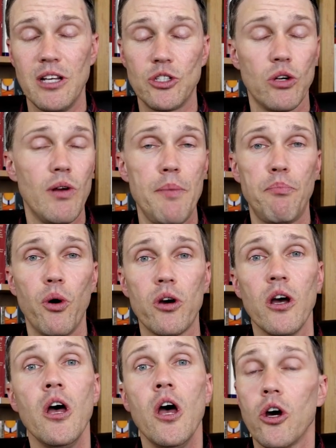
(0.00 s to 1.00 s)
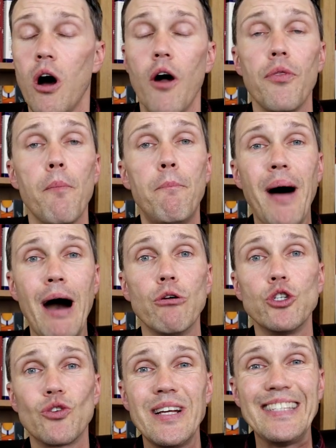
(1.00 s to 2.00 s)
there's a great book called the
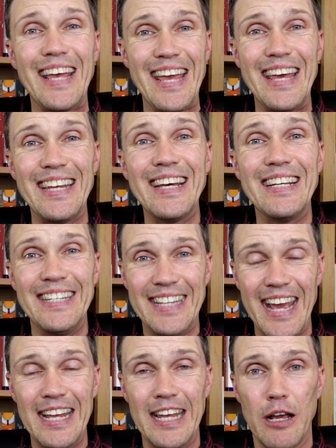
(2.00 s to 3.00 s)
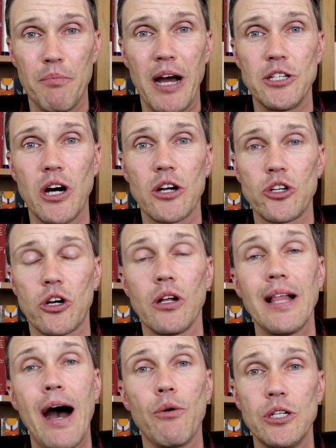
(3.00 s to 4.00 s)
boundaries in dating by dr
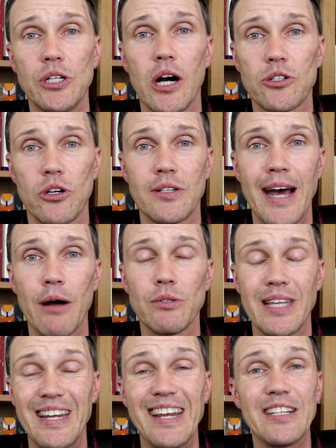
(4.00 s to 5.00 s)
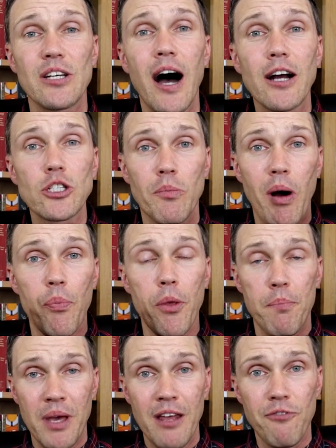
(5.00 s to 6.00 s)
cloud and dr townsend and it talks about
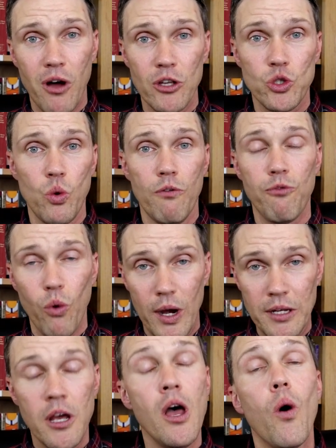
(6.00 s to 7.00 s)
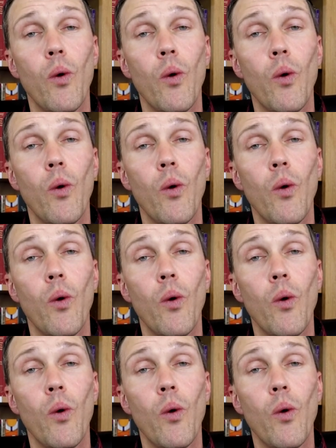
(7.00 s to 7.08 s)
the pitfalls to avoid